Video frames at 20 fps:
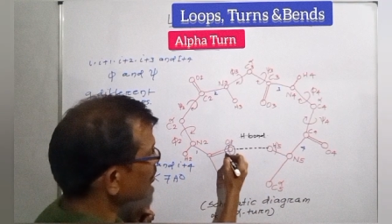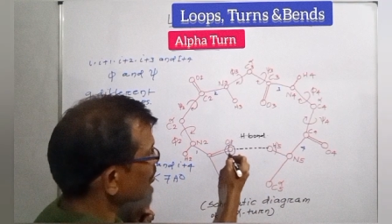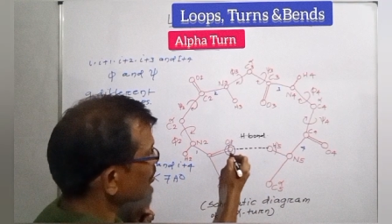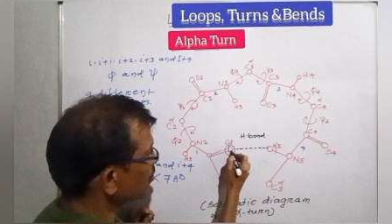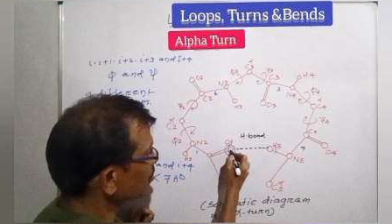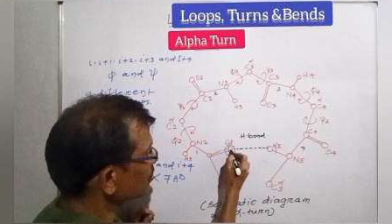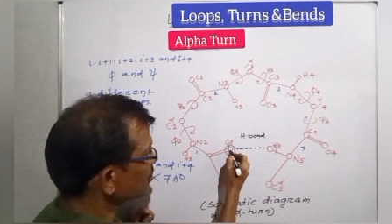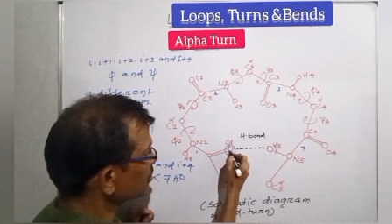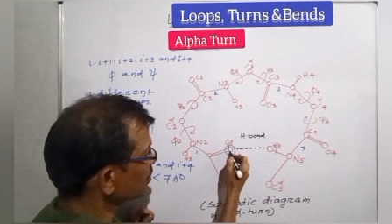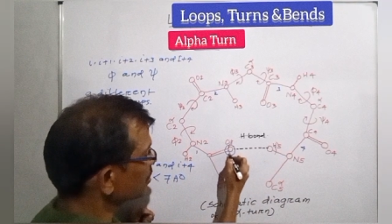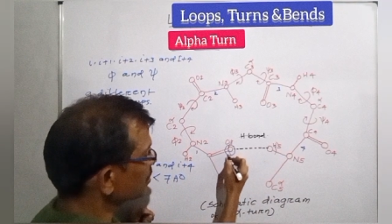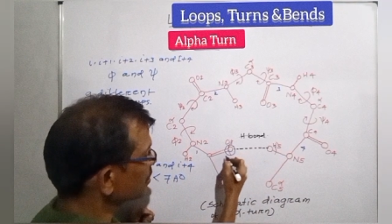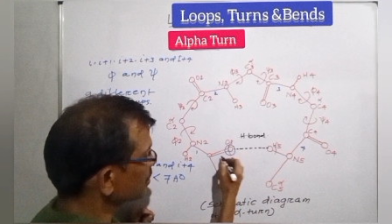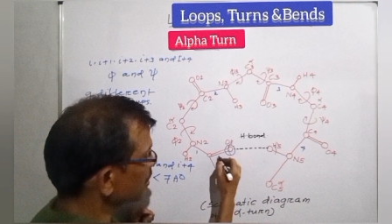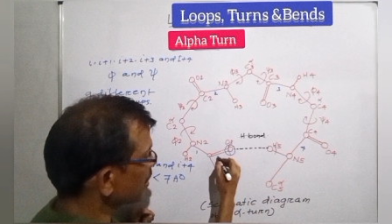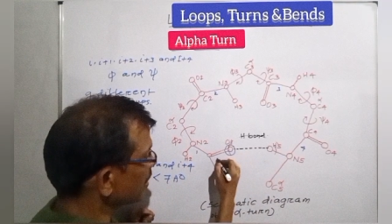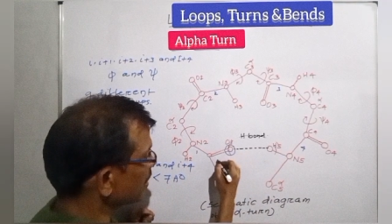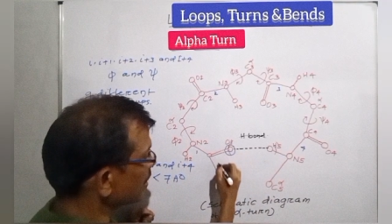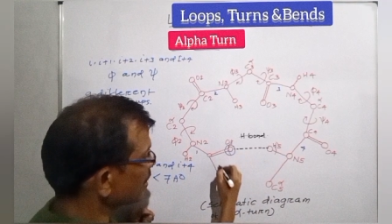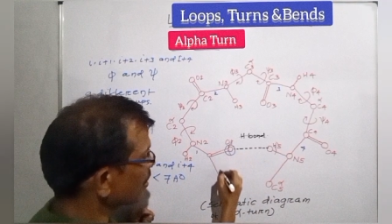
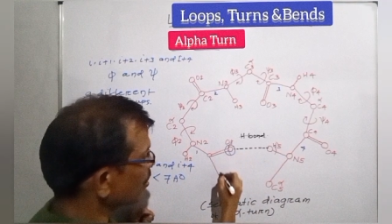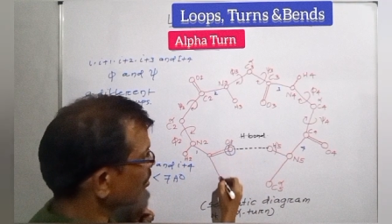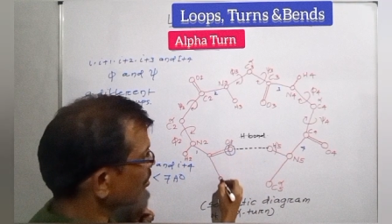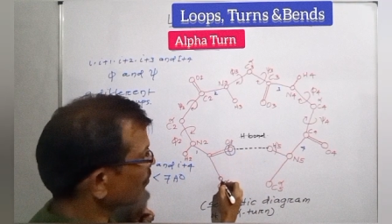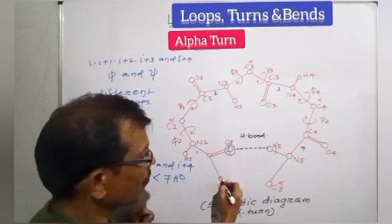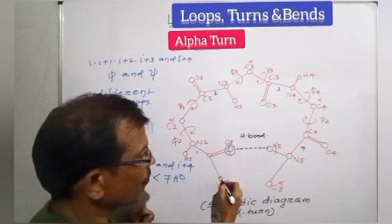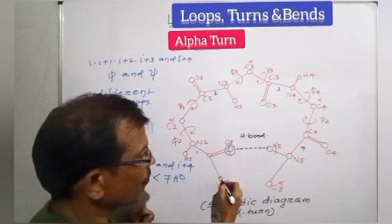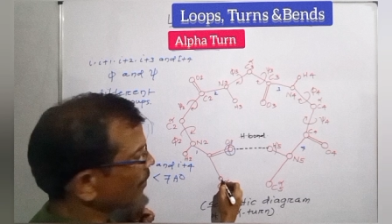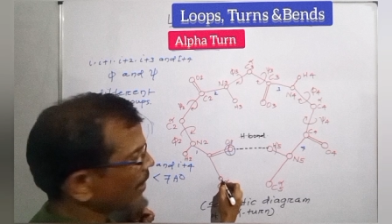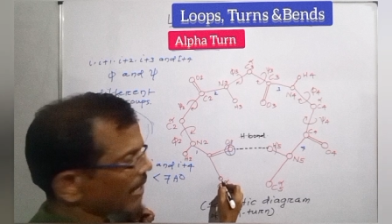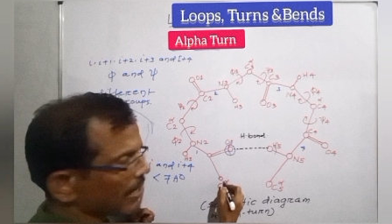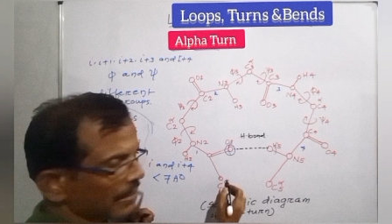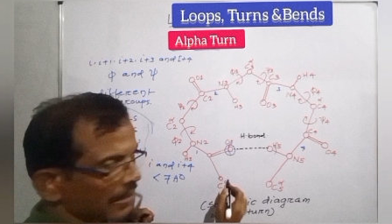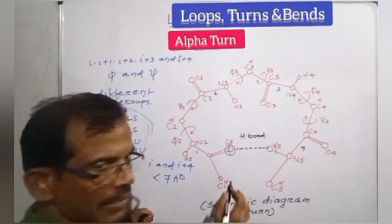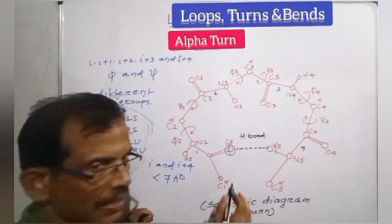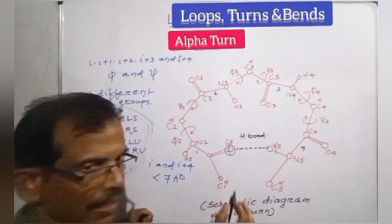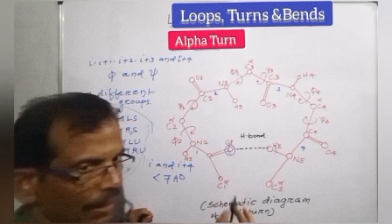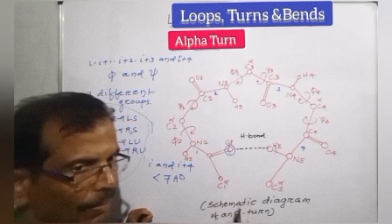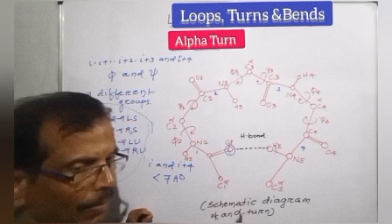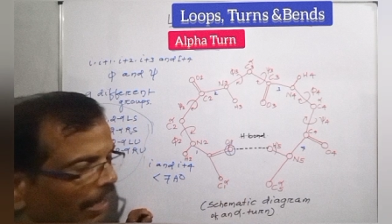oxygen of
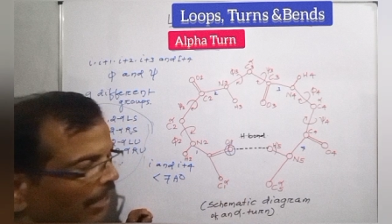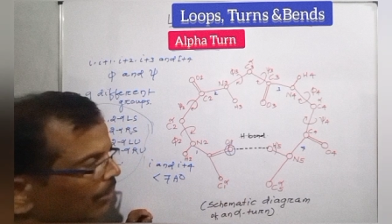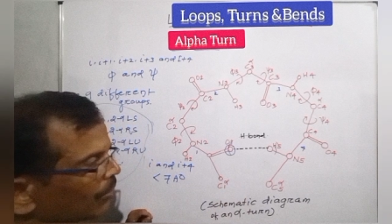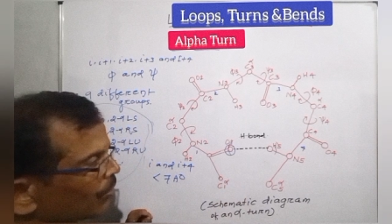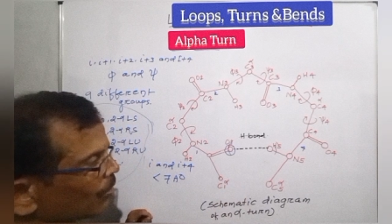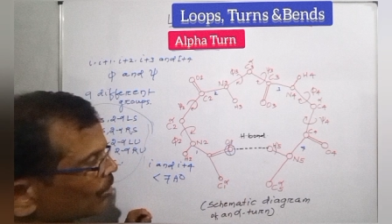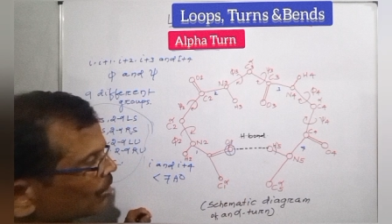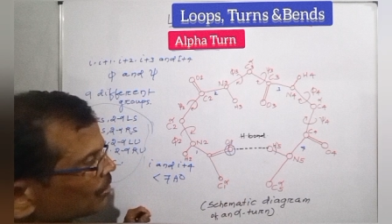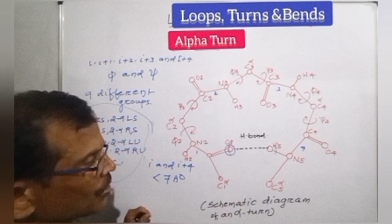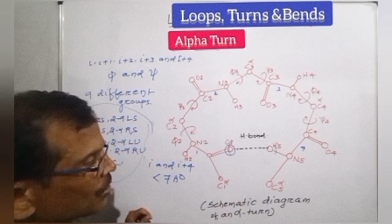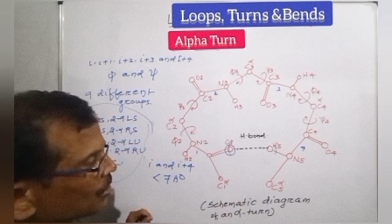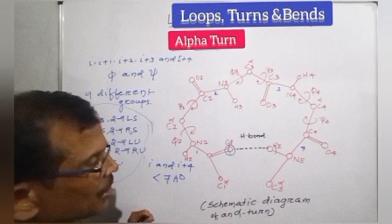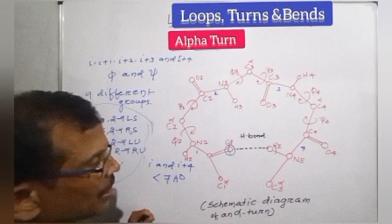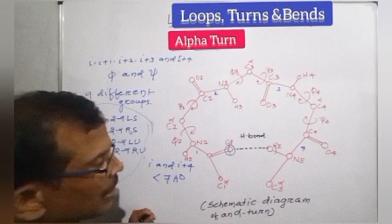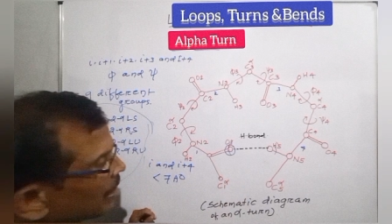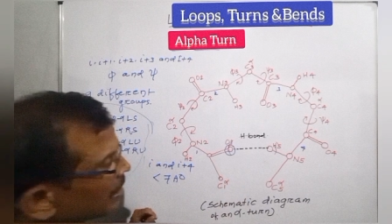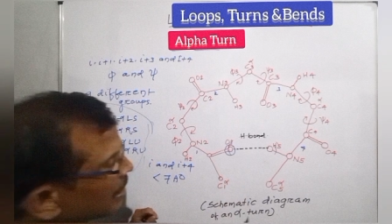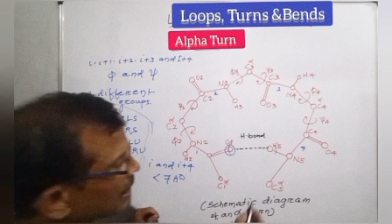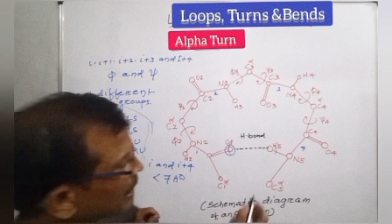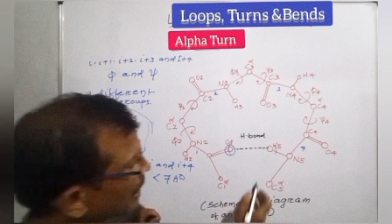first amino
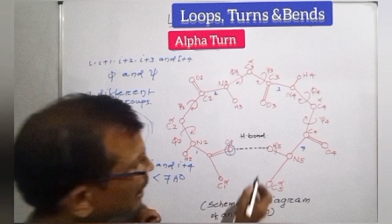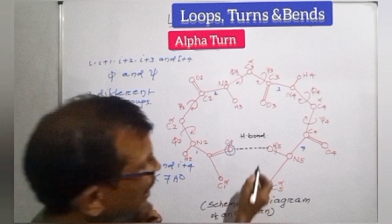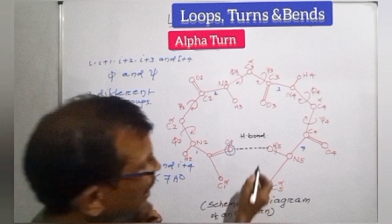acid